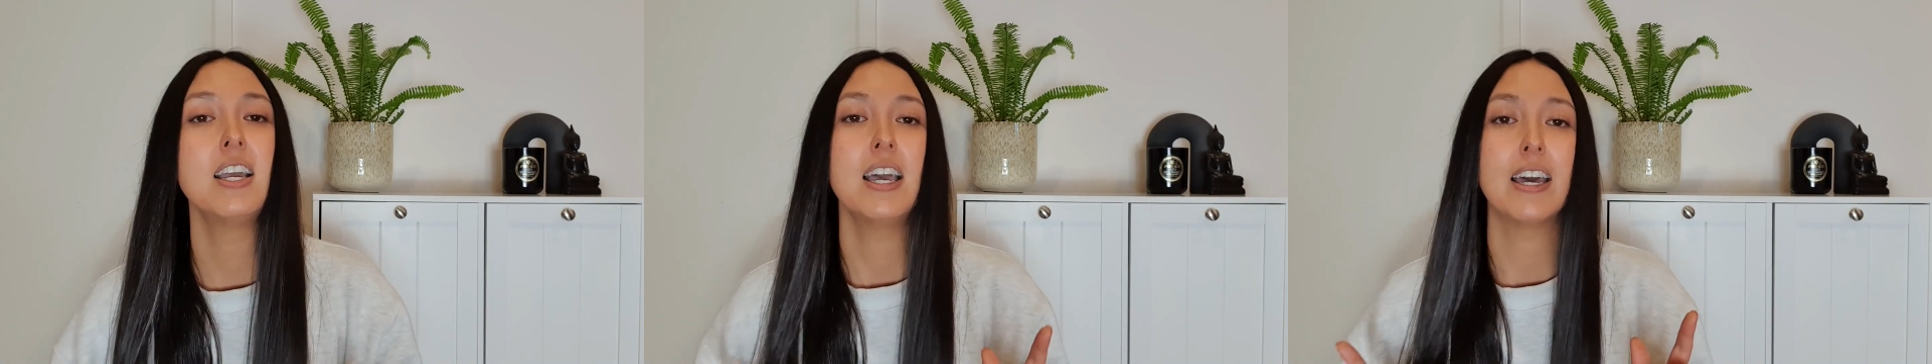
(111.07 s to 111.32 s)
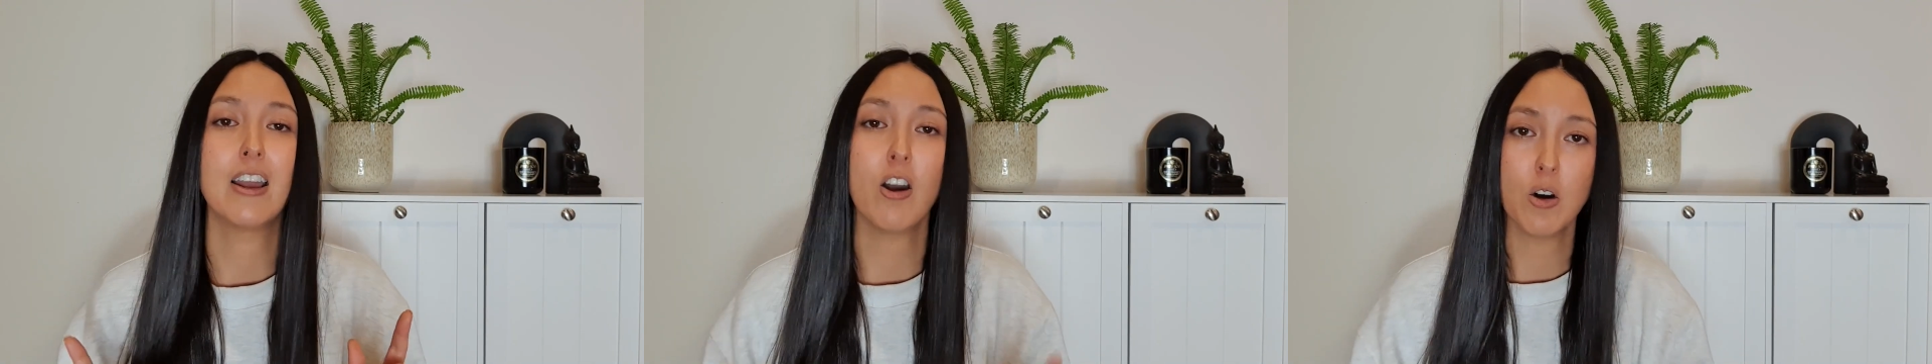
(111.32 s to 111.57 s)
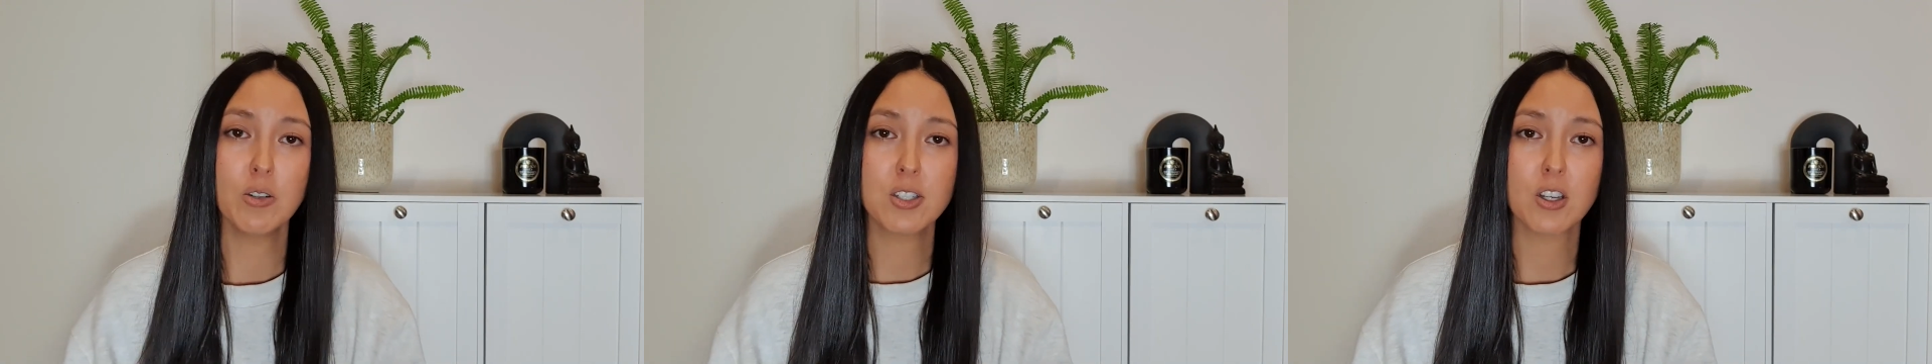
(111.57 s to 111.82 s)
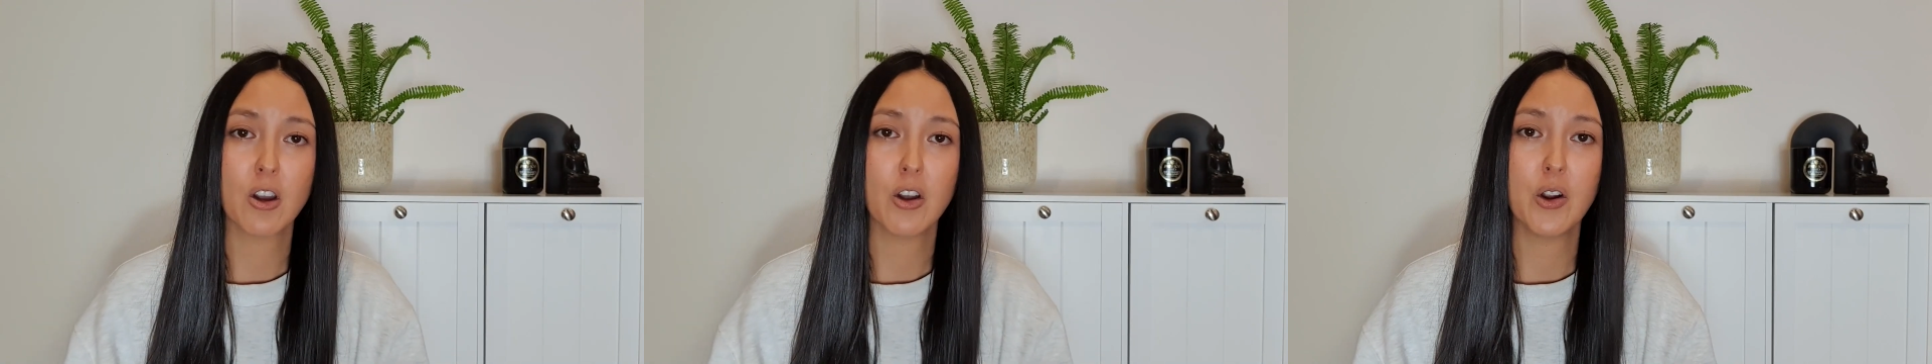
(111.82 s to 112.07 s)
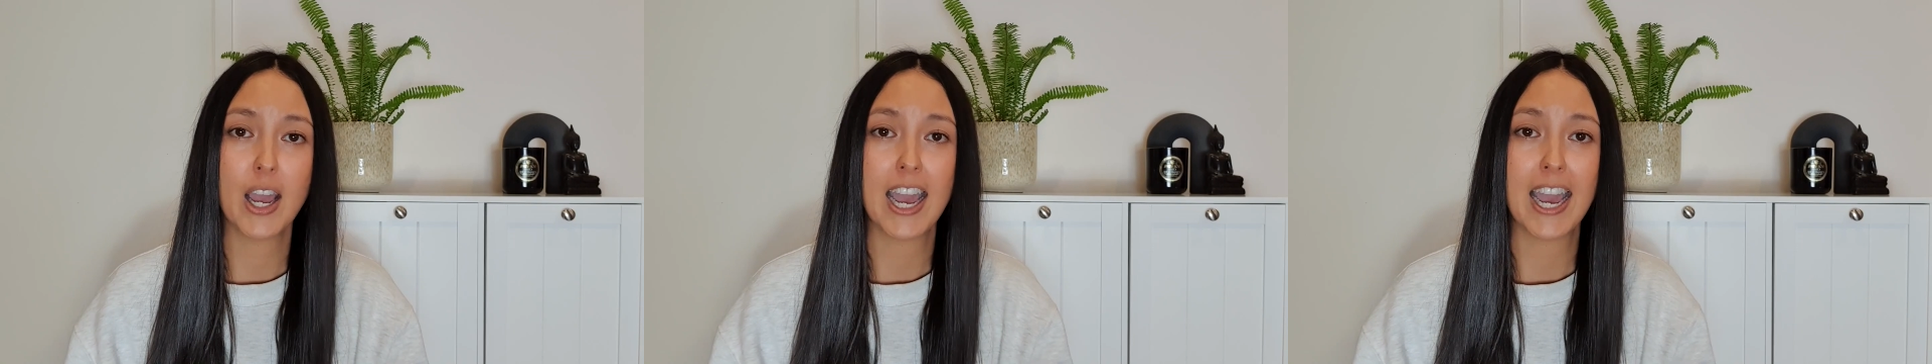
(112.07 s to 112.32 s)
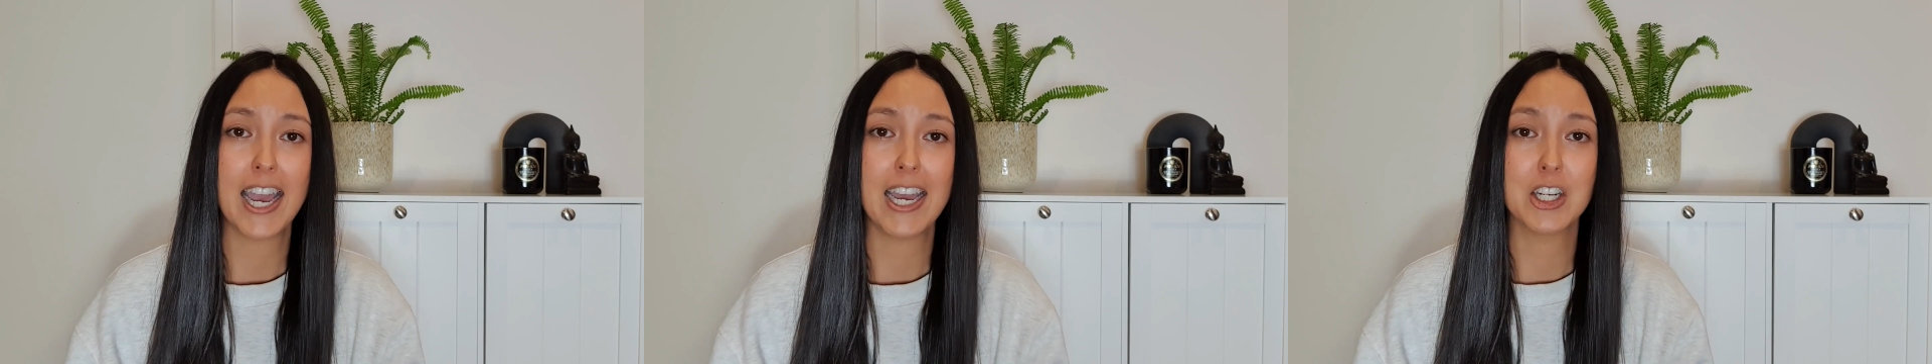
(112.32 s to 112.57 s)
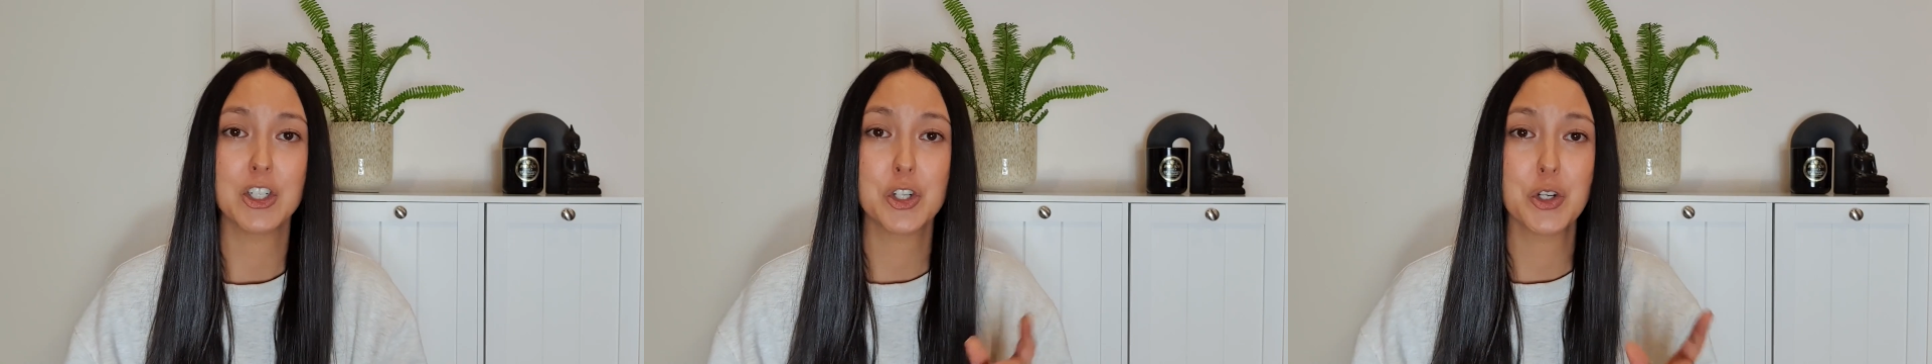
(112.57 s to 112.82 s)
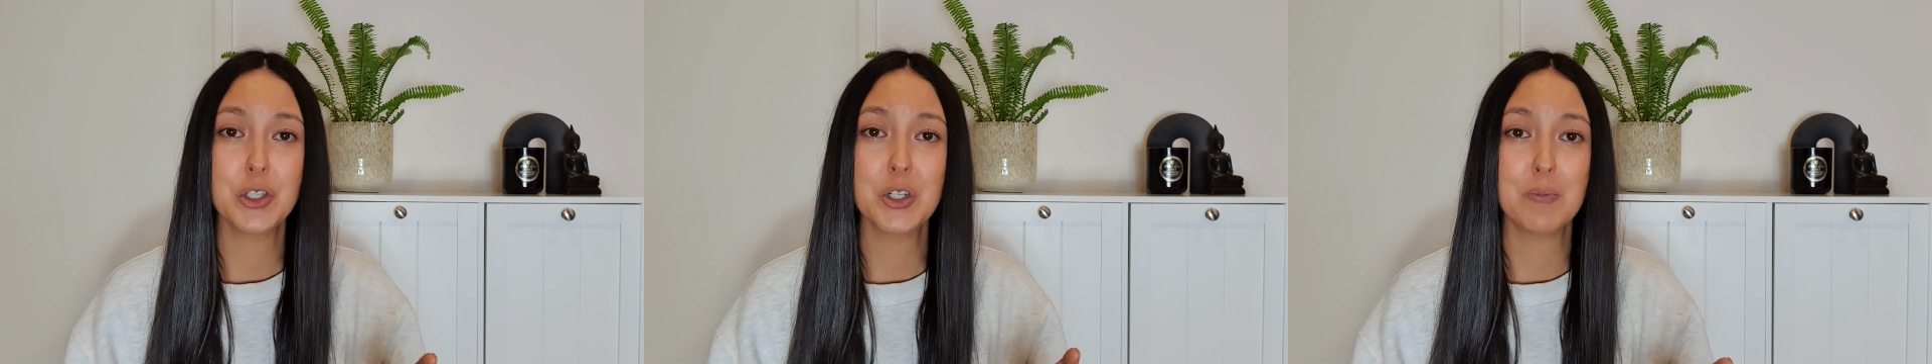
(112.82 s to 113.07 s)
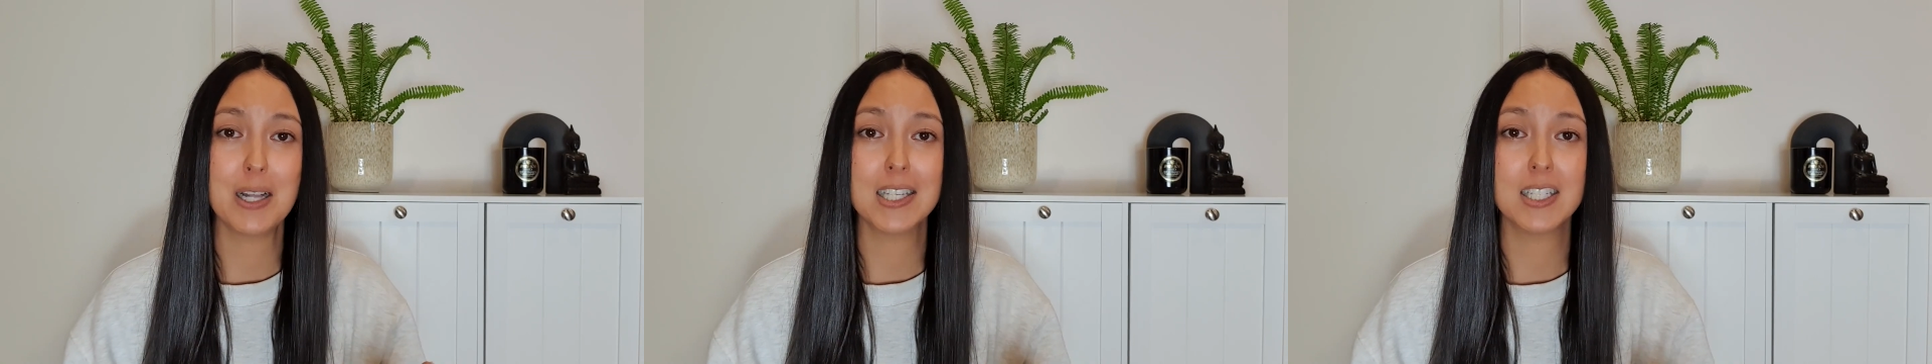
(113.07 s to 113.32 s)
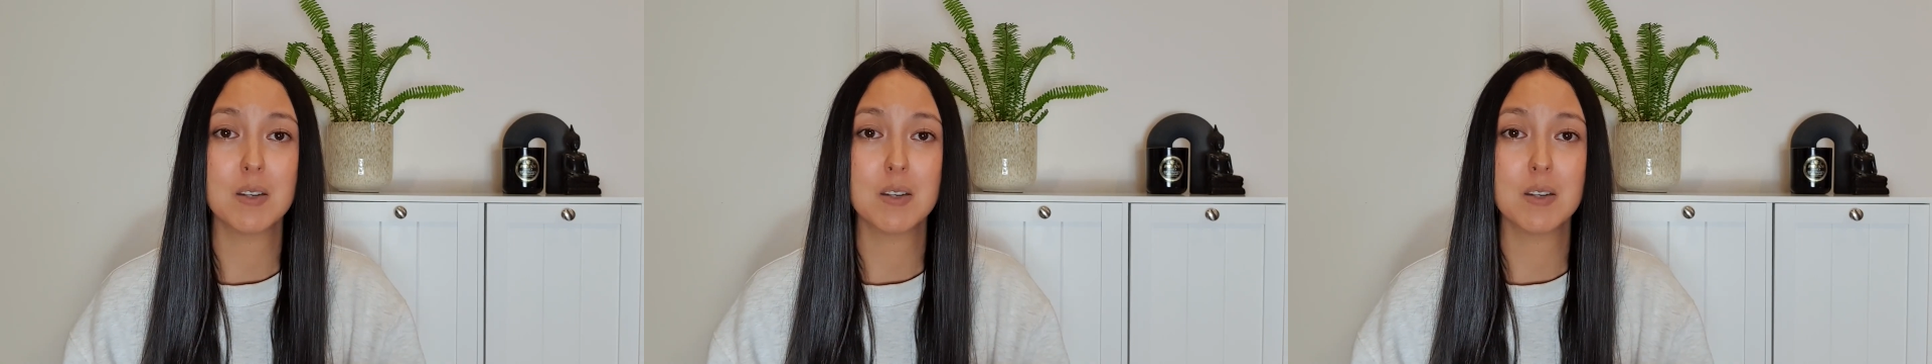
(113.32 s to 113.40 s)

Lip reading: And I also had 2 little plastic